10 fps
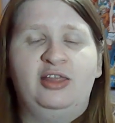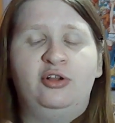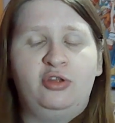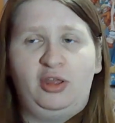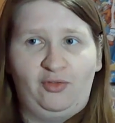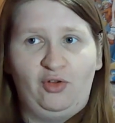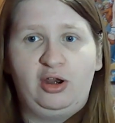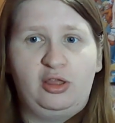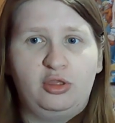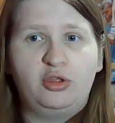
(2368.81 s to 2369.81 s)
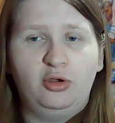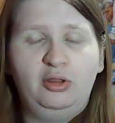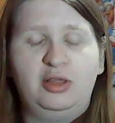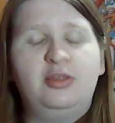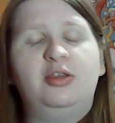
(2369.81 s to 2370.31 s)
And they're just, like, very concerned
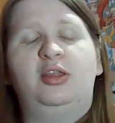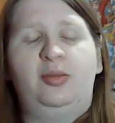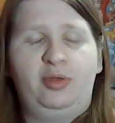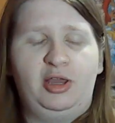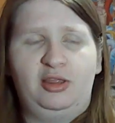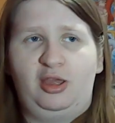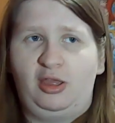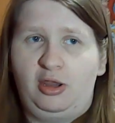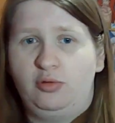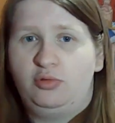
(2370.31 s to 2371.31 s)
instantly, because, like, you know,